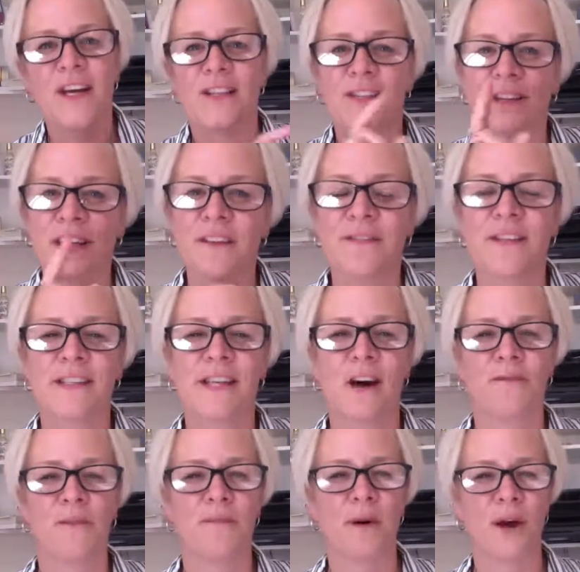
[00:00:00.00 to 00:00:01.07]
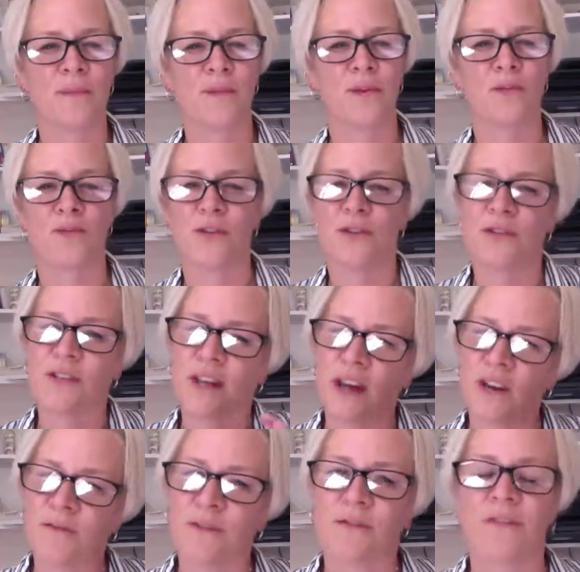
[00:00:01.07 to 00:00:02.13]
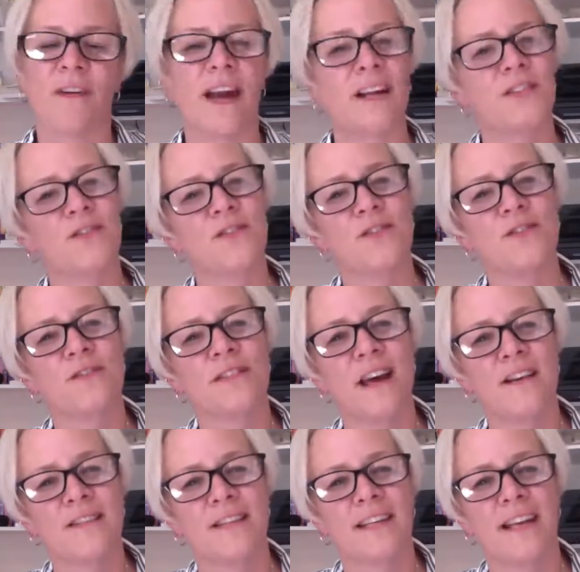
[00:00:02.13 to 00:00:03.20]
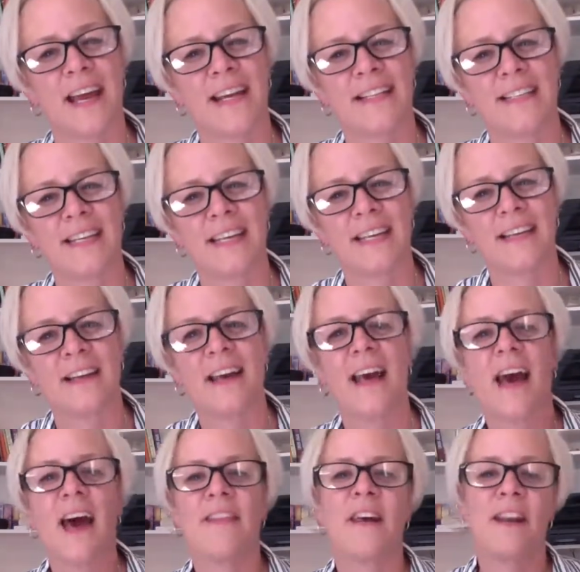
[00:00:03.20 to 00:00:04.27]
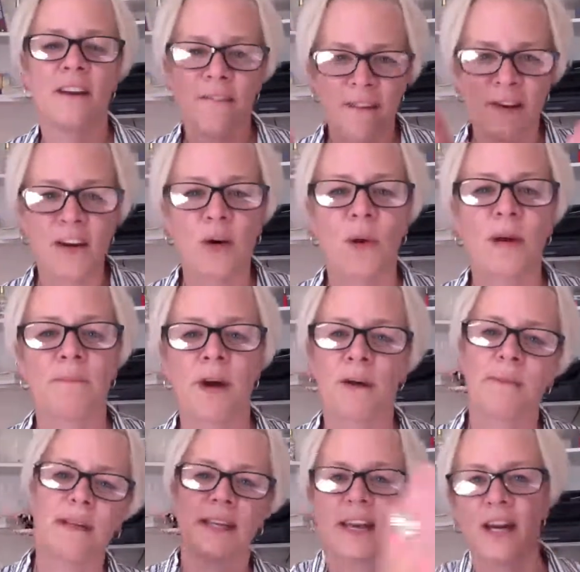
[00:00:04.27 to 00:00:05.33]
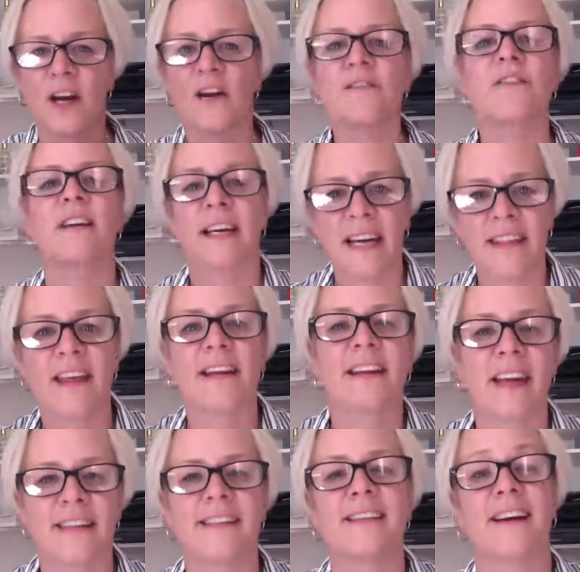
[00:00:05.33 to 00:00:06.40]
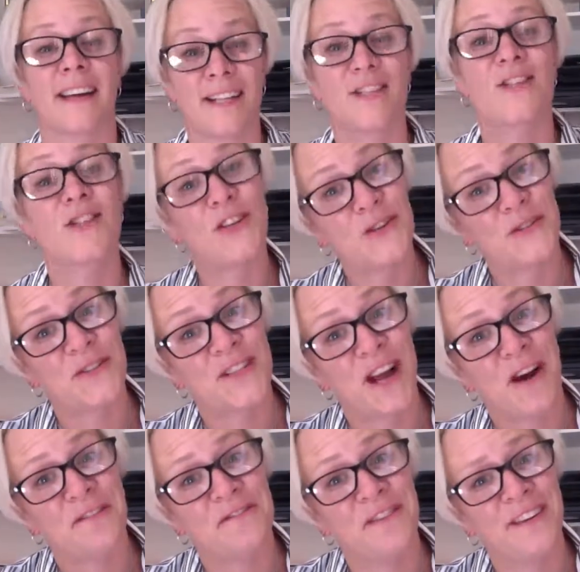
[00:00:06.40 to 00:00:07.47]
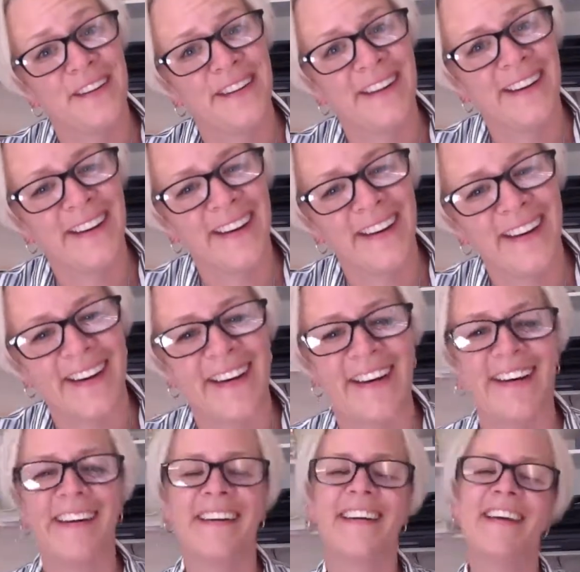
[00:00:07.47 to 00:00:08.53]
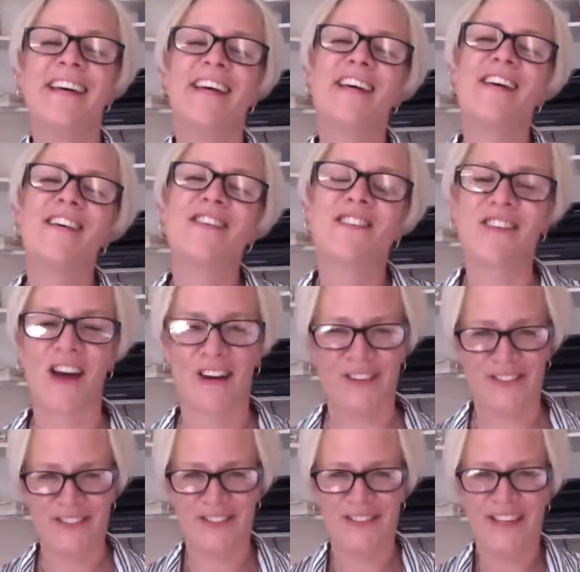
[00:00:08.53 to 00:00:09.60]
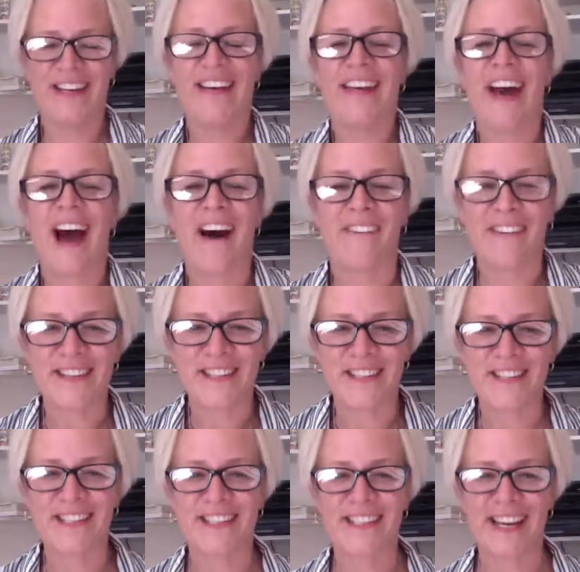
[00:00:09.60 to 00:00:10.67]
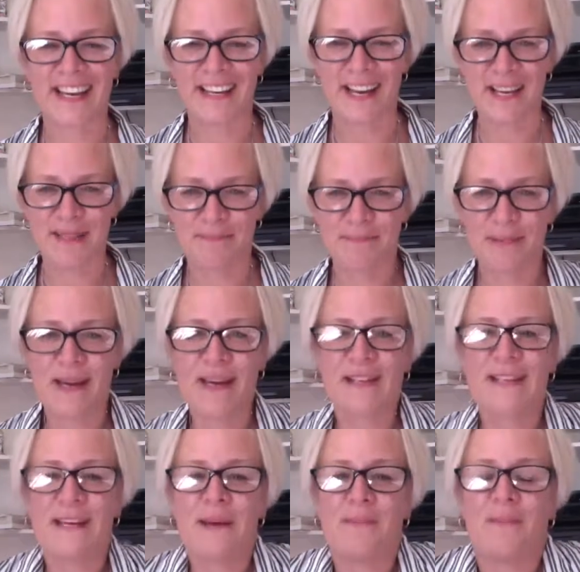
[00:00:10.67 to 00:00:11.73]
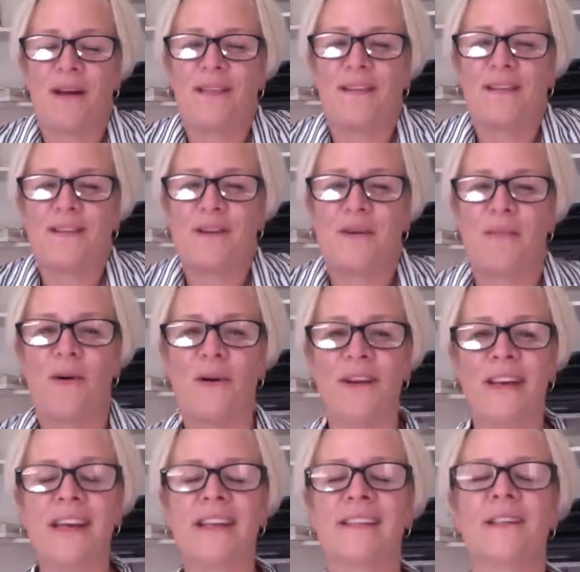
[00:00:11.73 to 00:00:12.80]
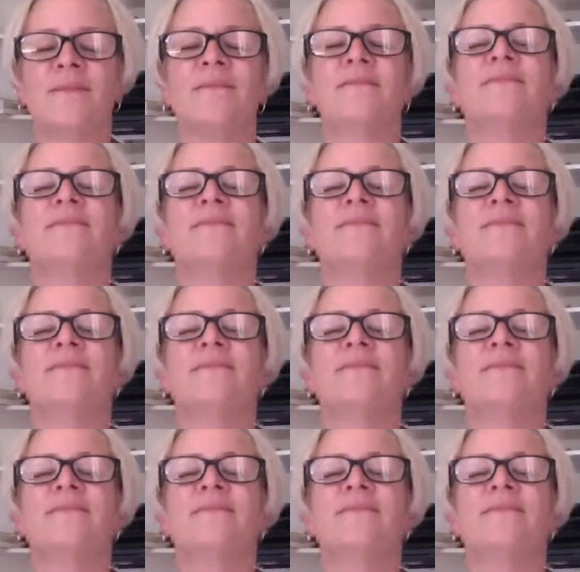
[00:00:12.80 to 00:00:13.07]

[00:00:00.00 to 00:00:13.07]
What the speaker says: So give yourself a moment or two to kind of reflect on 2018, and then in a very quick moment, get over it and then get stuck into the new stuff. So I want you to just take a nice big deep breath into your bodies,